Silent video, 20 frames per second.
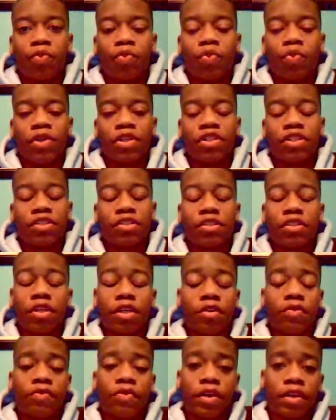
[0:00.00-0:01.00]
we just
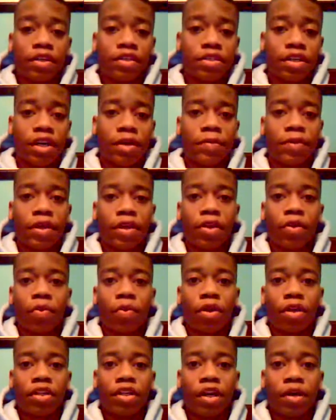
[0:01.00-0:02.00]
couldn't find a time that
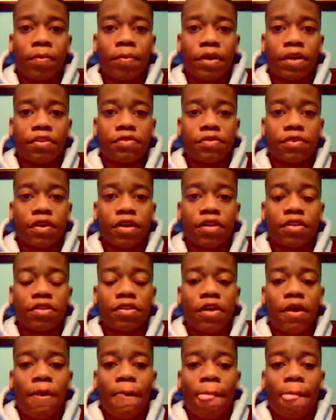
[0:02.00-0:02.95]
worked out best for us.